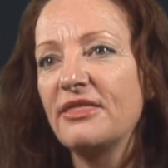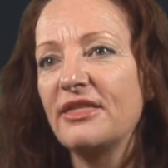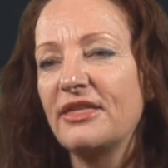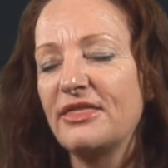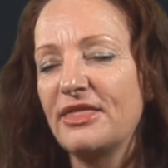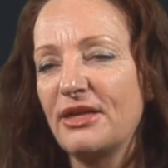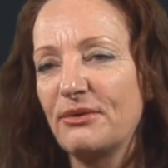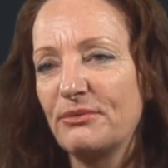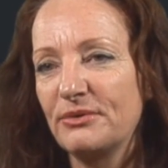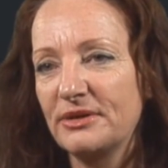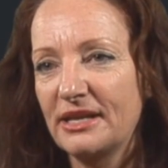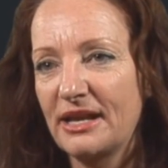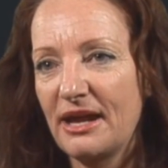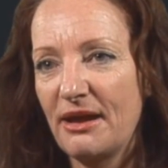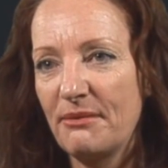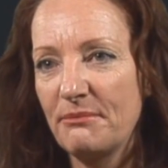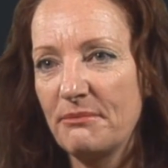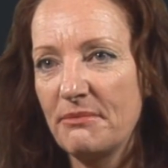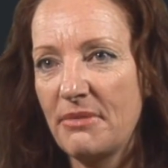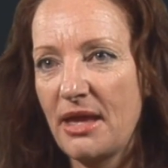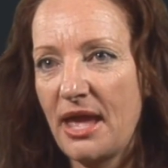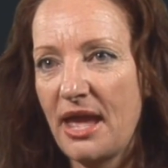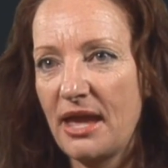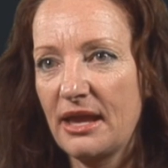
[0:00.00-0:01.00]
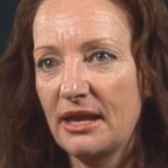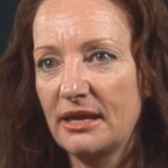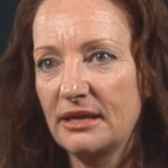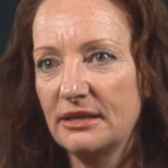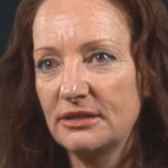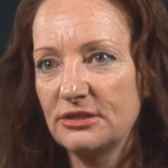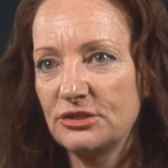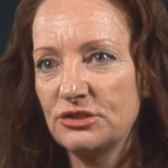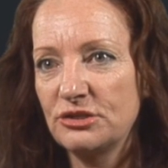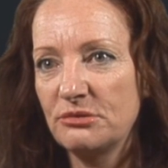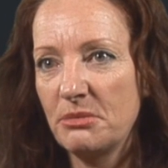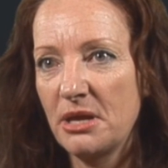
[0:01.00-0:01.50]
that would come back
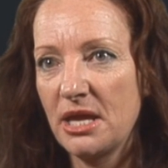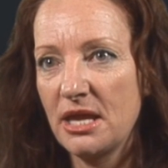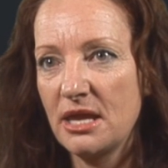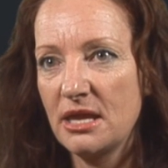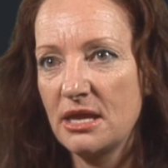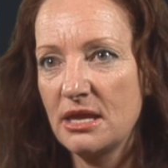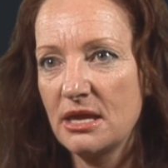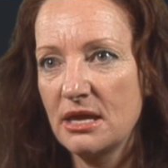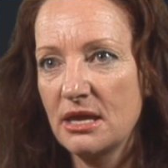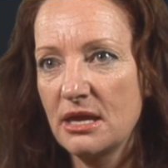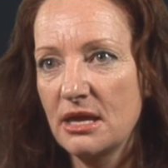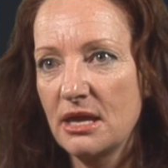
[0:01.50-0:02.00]
to me.